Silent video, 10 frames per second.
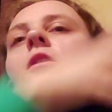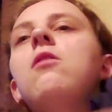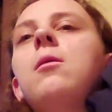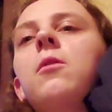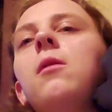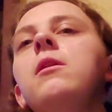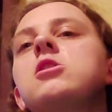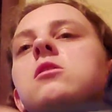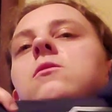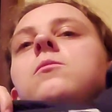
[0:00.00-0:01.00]
oh, I probably
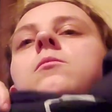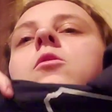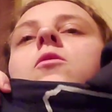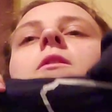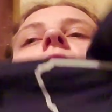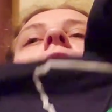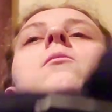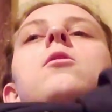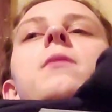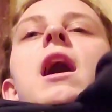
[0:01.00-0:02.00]
should have moved the
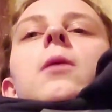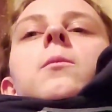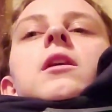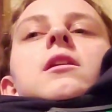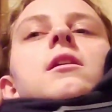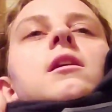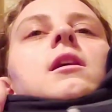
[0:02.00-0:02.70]
camera back, but